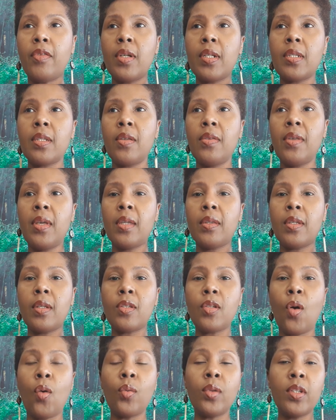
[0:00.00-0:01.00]
for us to think that
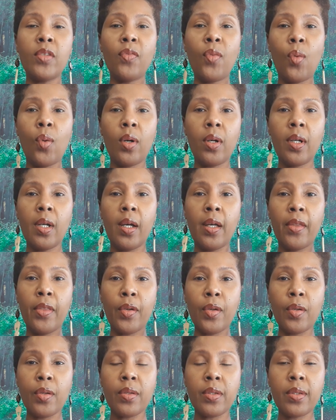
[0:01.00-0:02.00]
it's only for
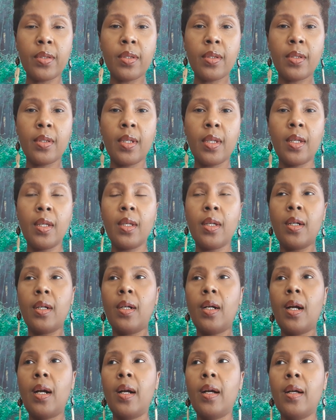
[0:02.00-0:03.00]
others,
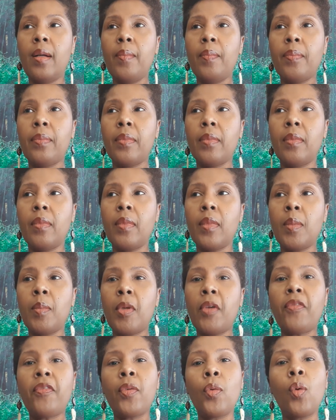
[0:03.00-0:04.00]
um,
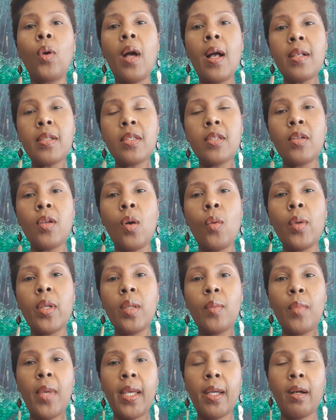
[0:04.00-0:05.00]
but for us to go in
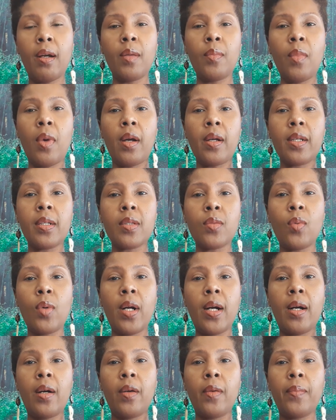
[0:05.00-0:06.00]
and make our mark as
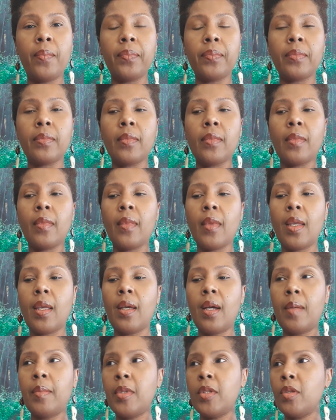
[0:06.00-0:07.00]
well.
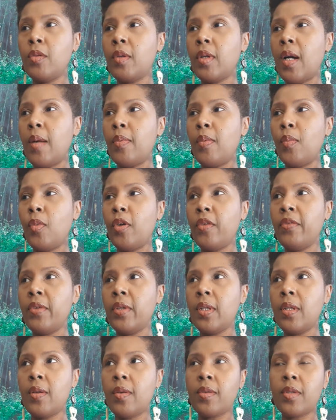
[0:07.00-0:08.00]
I'm going to do a couple more
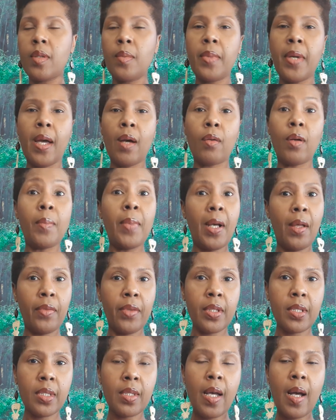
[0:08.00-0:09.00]
videos about about
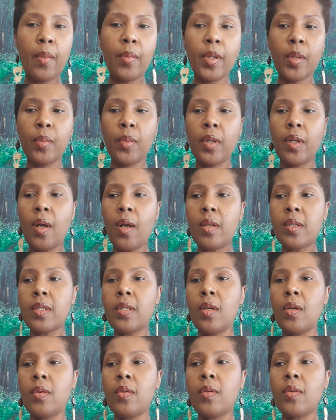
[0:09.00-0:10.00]
this topic, but
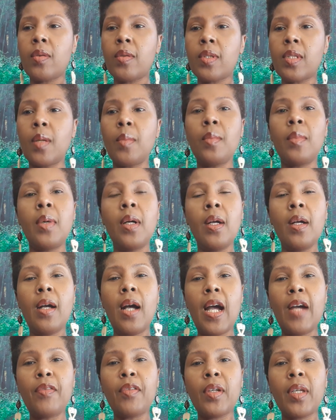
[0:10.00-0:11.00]
also some
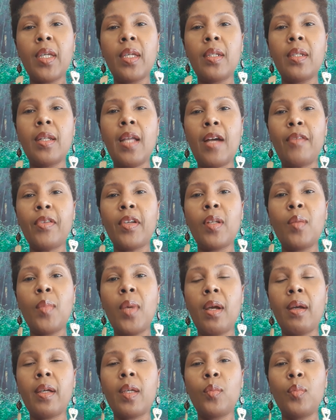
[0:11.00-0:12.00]
African and African
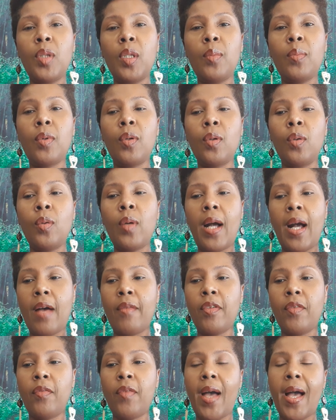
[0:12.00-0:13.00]
American people who have
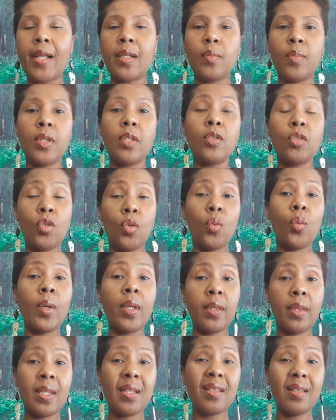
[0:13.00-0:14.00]
in fact been
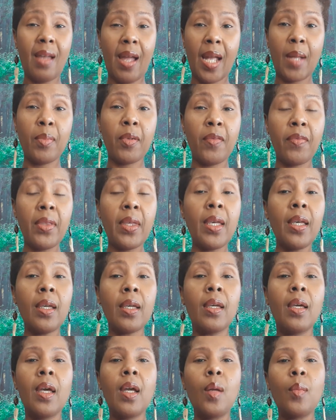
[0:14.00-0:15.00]
doing this type of
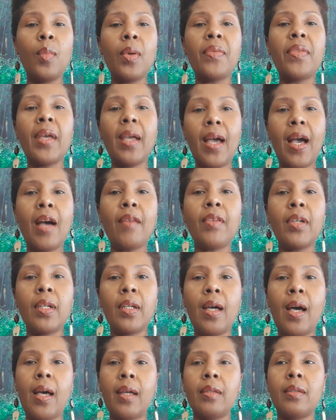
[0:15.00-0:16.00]
thing, but they haven't
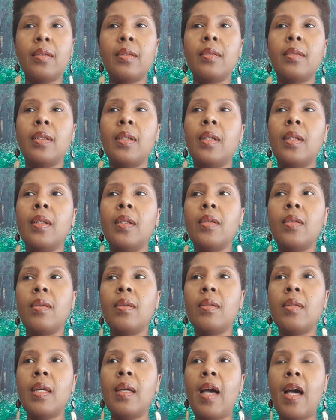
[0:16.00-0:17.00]
gotten,
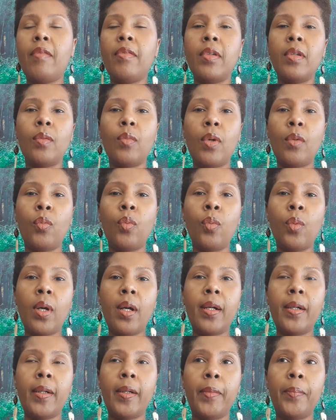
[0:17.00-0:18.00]
they haven't
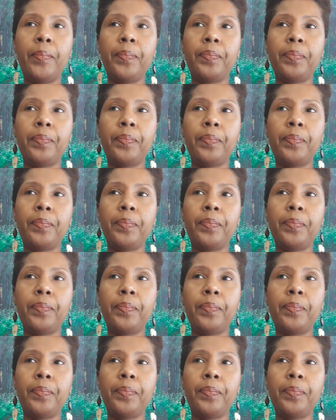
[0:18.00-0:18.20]
uh,